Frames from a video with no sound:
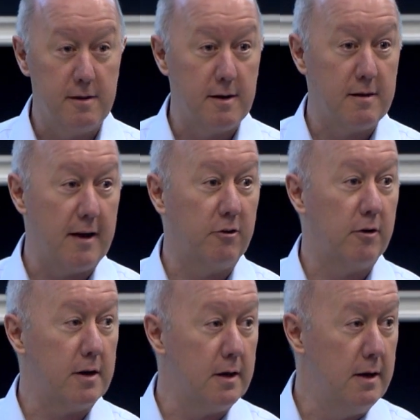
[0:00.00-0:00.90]
That's
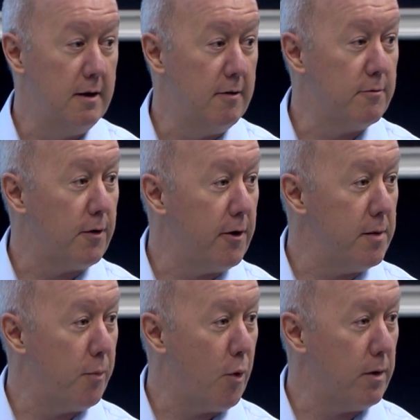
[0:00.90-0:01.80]
actually very
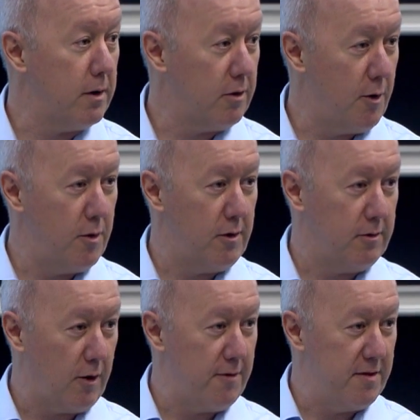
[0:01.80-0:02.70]
important. It's,
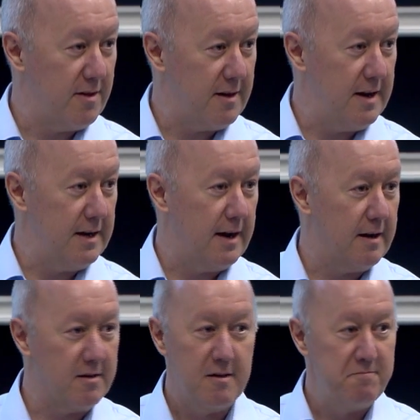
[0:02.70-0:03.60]
it's often seen
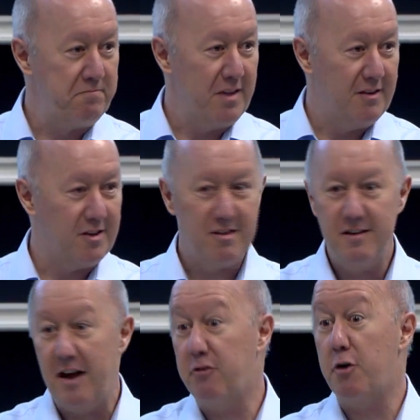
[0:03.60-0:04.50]
as just
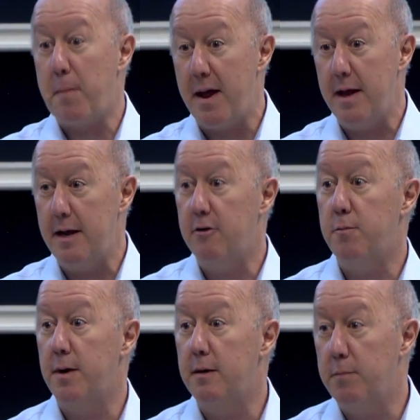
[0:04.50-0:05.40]
an extra page,
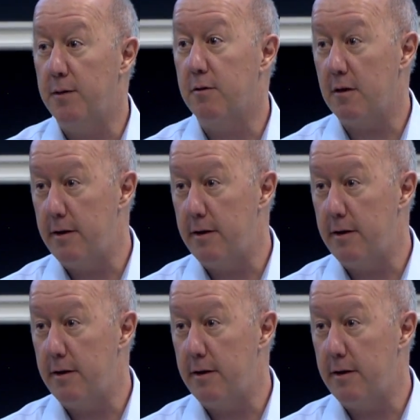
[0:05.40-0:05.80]
but, but there's a